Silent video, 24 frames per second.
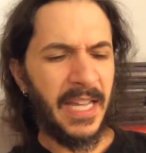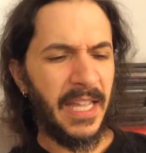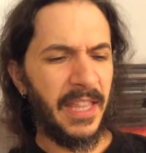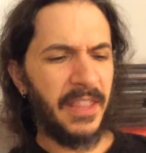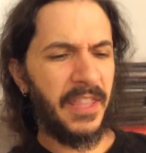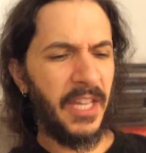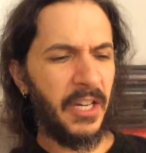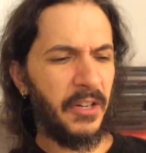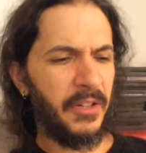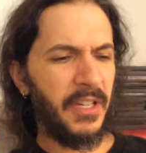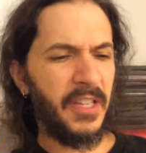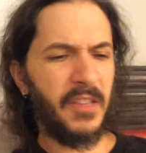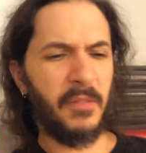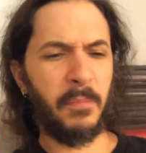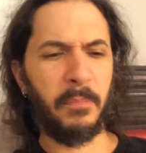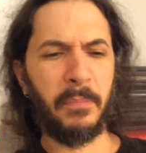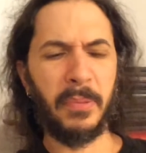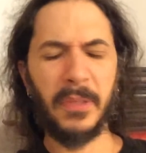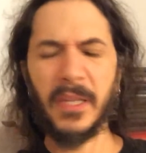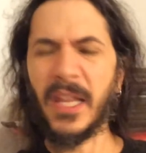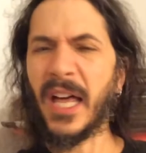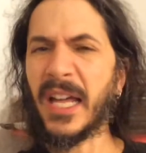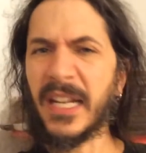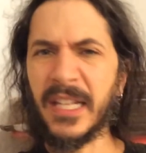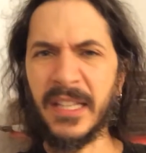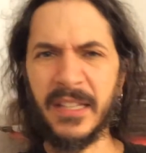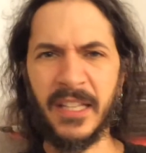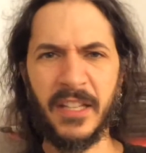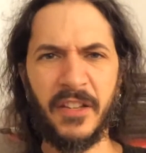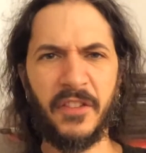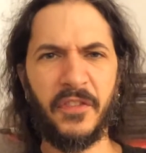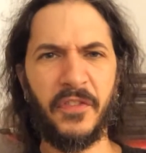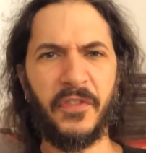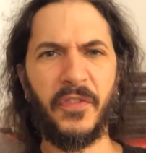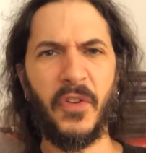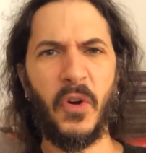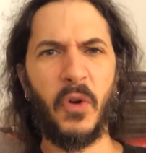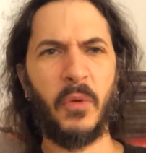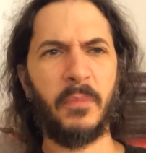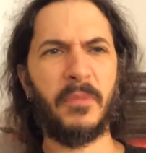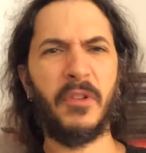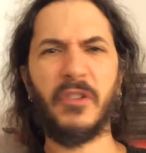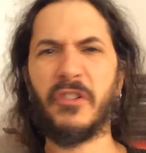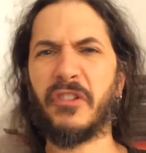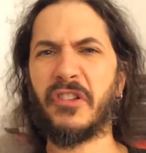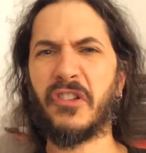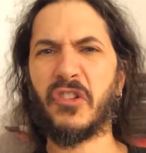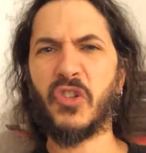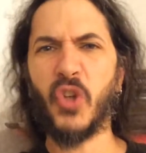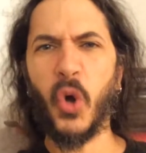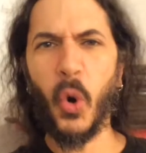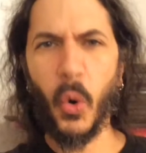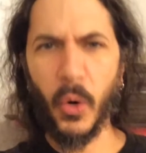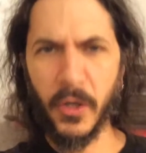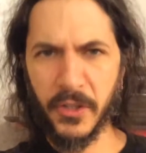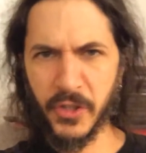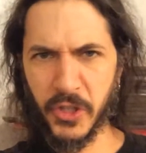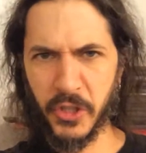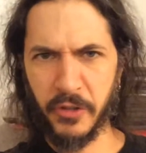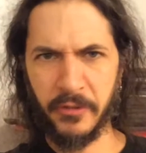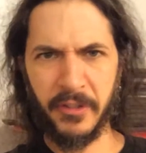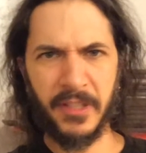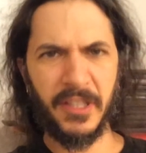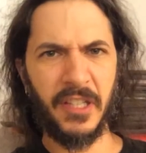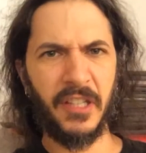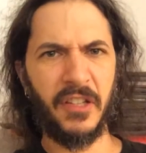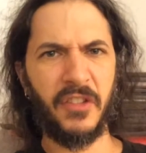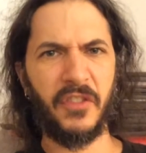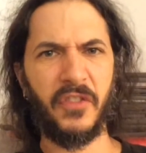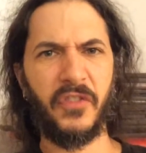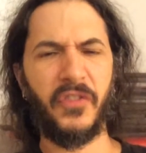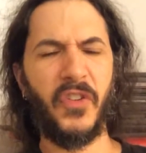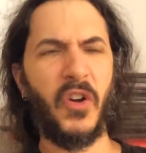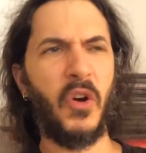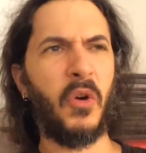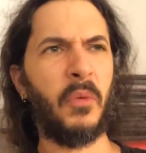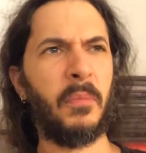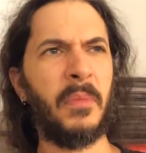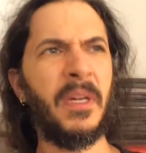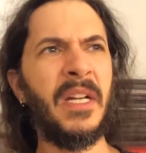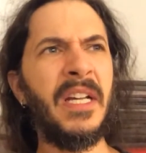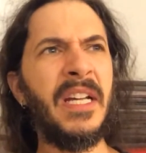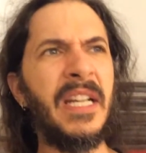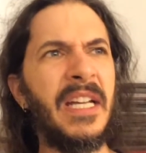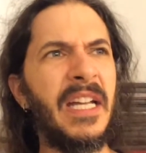There is blood in this film. There's torture in this film.